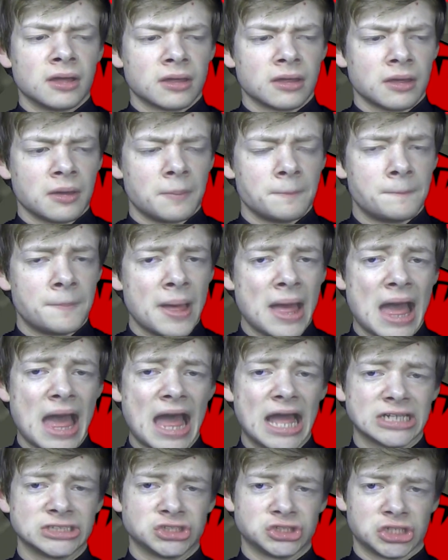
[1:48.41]

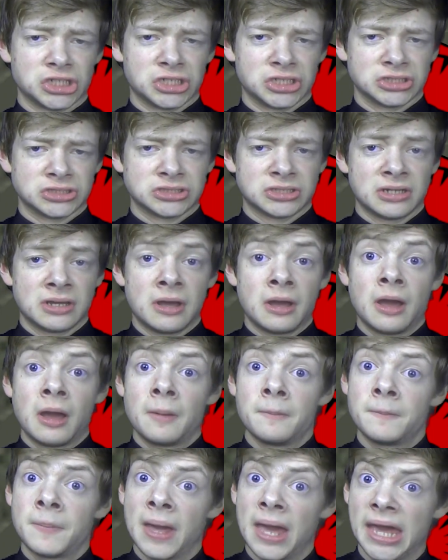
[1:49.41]
compassionate,
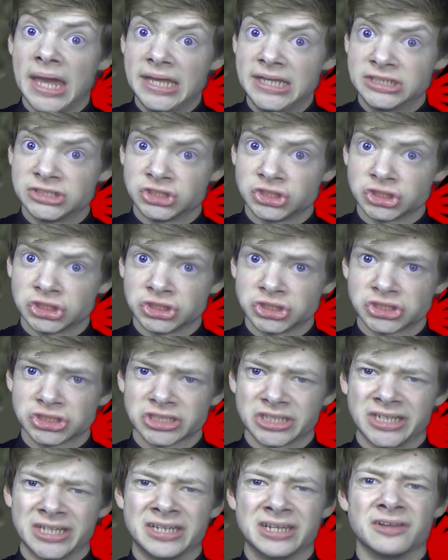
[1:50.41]
patient
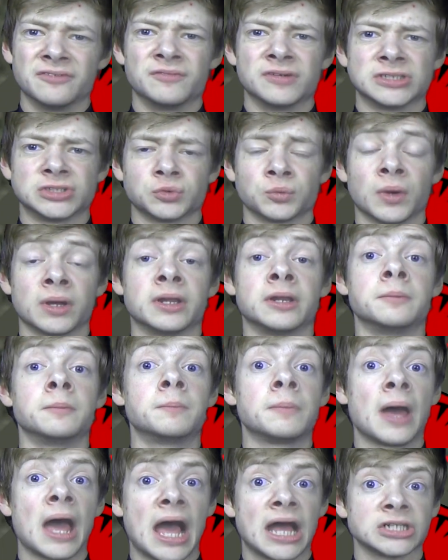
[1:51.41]
individual and
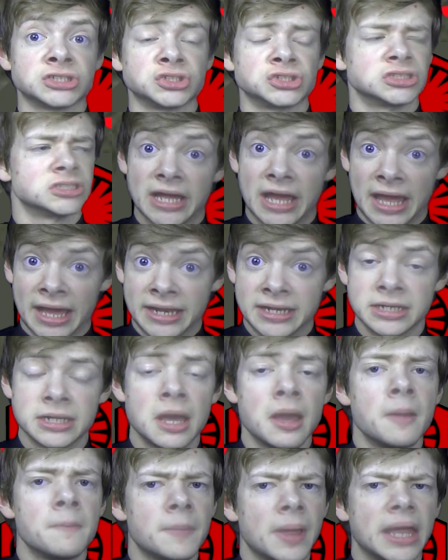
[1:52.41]
passionate and
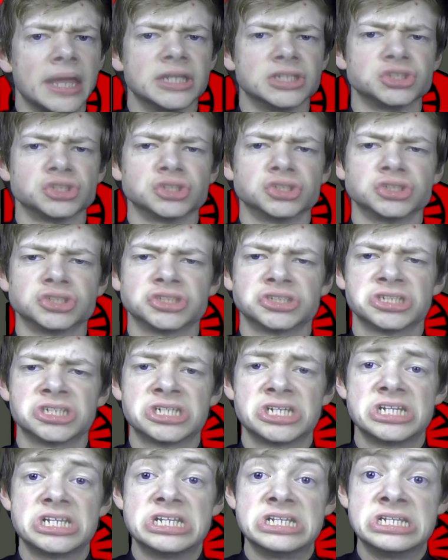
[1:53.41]
patient
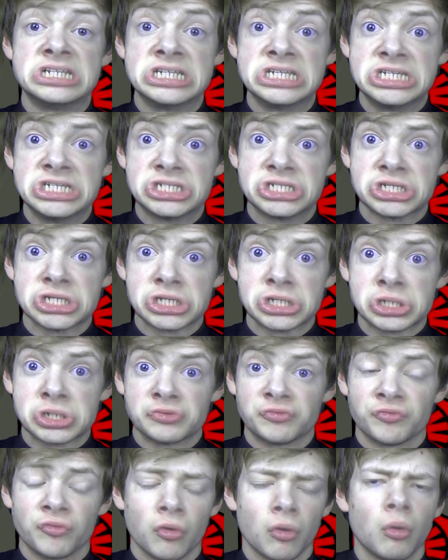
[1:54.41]
leader
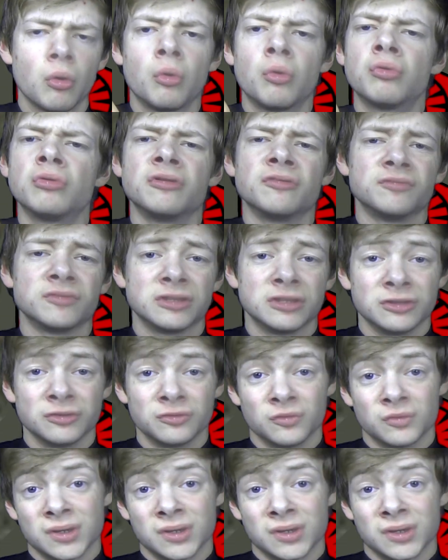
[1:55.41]
for all of you